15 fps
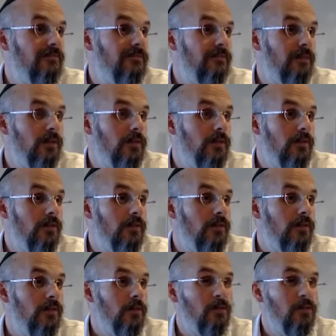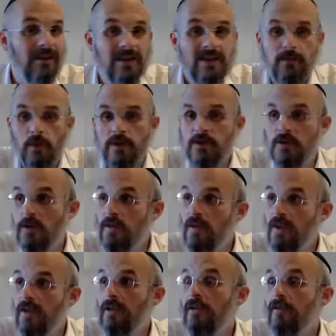Right? But at this point, you would
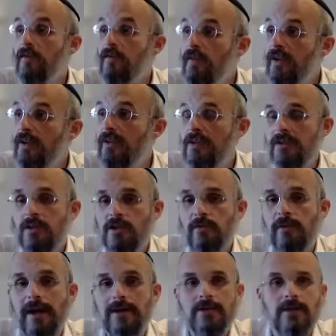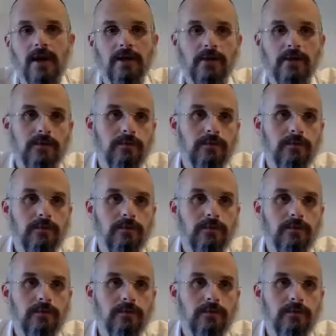think that the feelings the neshama has is higher